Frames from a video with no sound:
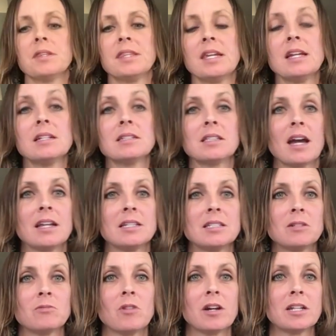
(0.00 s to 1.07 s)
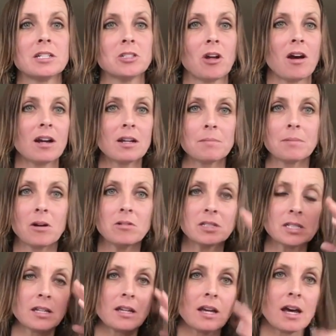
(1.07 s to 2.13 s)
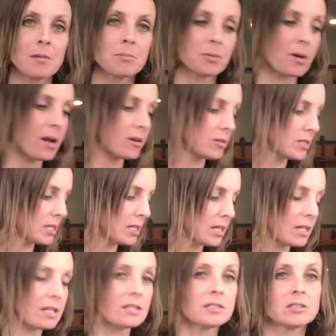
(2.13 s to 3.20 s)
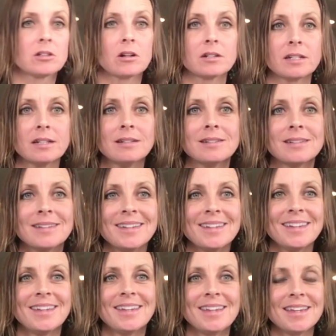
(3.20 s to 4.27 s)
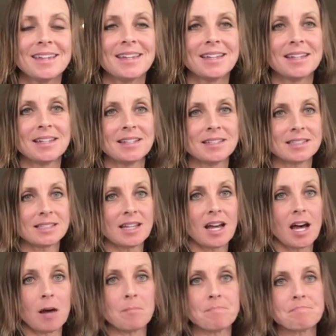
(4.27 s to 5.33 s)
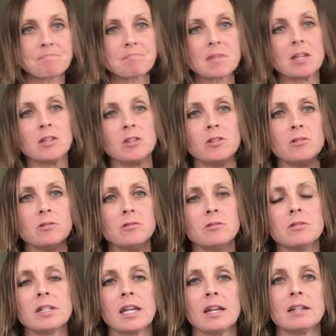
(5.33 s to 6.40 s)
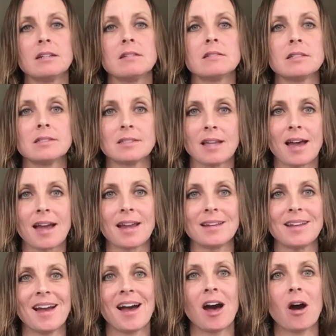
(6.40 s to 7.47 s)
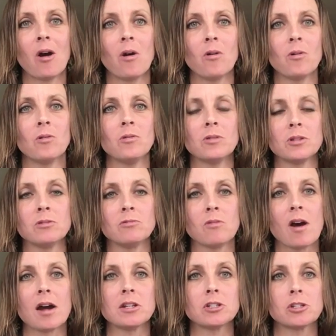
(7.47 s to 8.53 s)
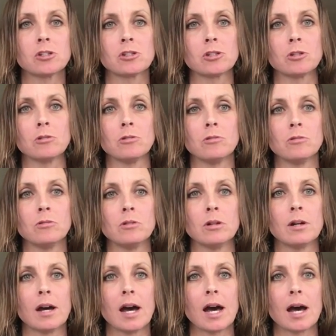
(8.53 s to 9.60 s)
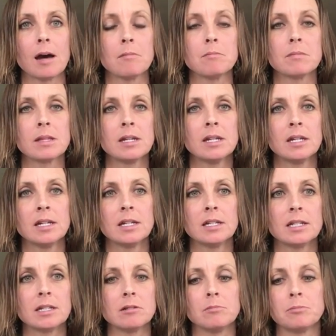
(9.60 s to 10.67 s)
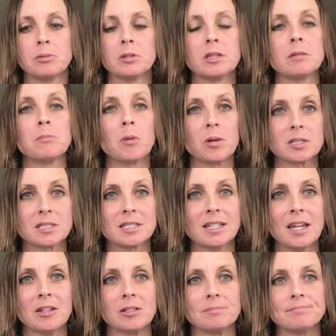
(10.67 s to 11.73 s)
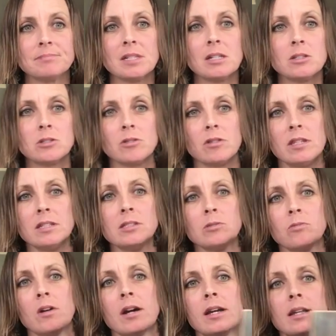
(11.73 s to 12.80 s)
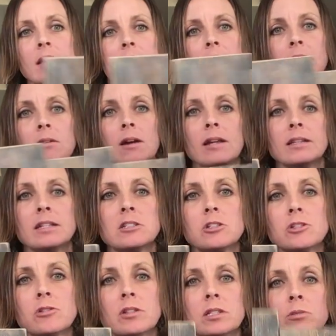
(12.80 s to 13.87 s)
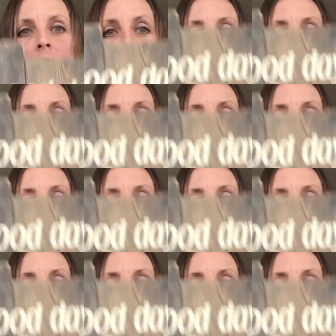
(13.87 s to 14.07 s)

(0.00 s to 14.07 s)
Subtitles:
of things I did want to talk about prior to getting started is you can decide how you want to put the boards together. So this one, I like to show this one